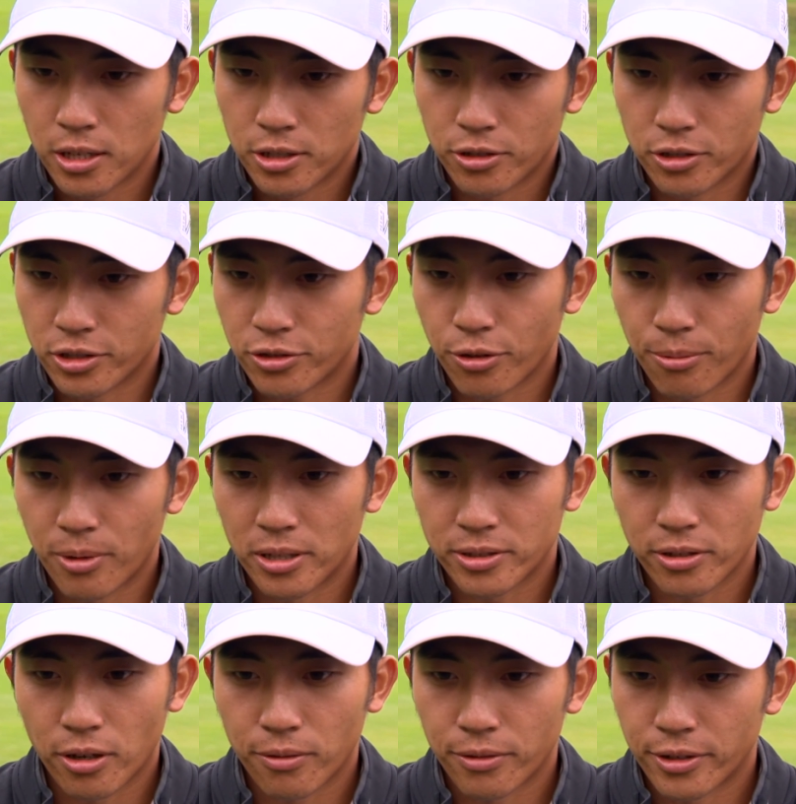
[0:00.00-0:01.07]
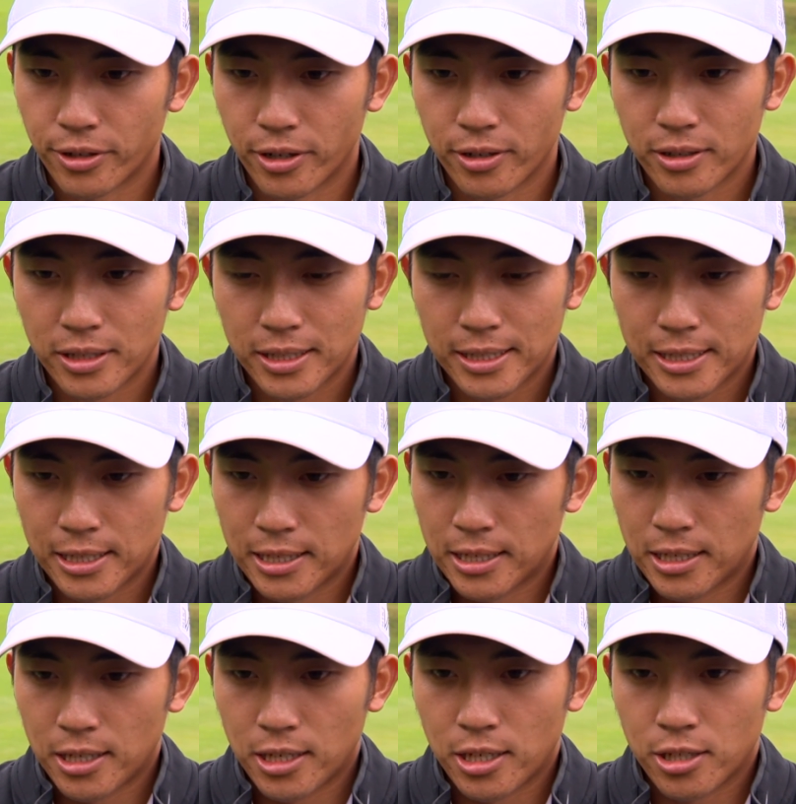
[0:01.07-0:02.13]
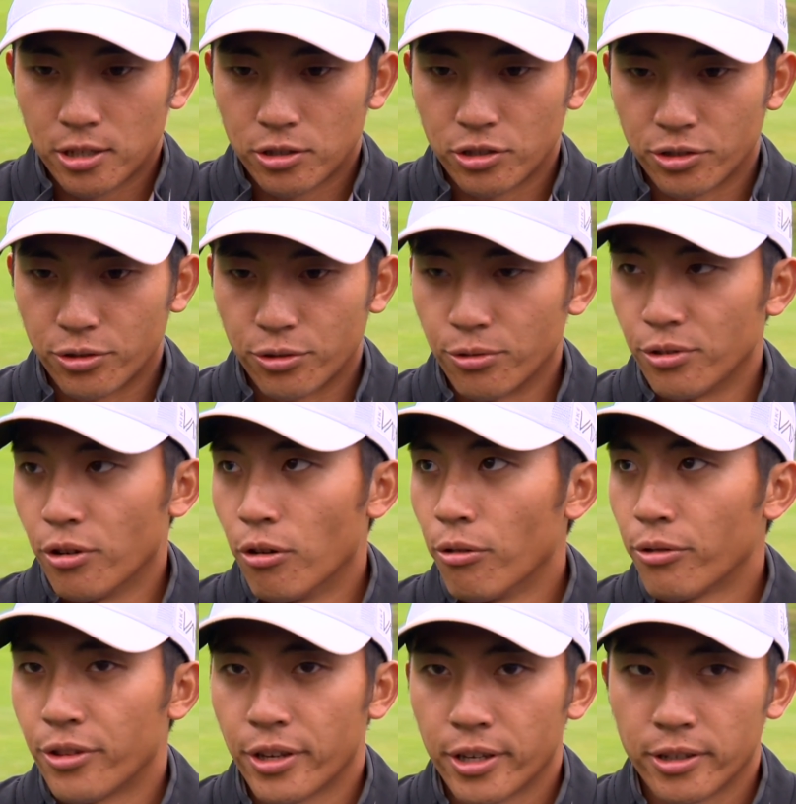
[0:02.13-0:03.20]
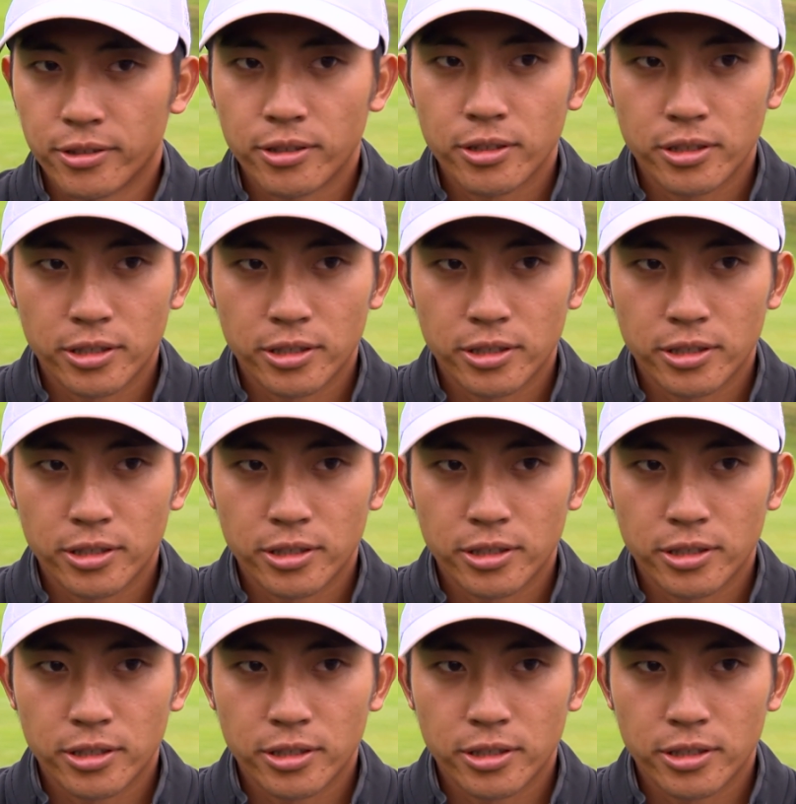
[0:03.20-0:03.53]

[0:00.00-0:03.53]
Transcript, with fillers: So I just told myself, you know, just do your own thing.